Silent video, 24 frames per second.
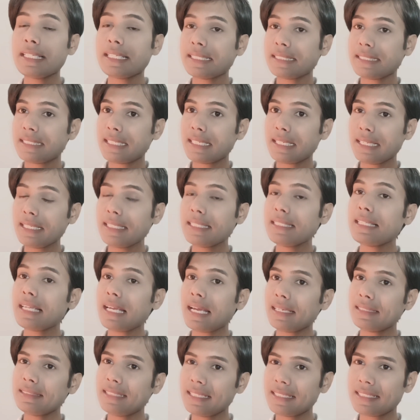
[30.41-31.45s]
tricks,
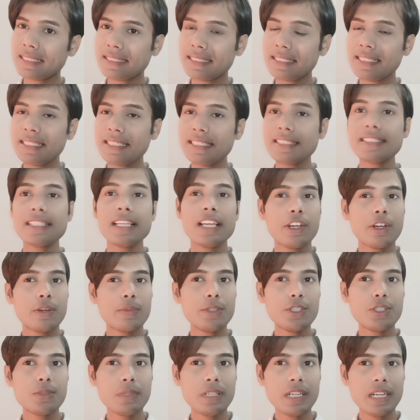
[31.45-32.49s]
and techniques which
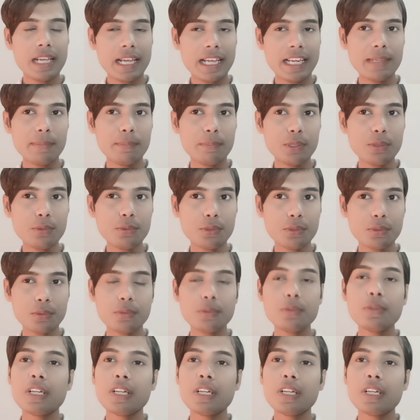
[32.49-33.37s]
will help you to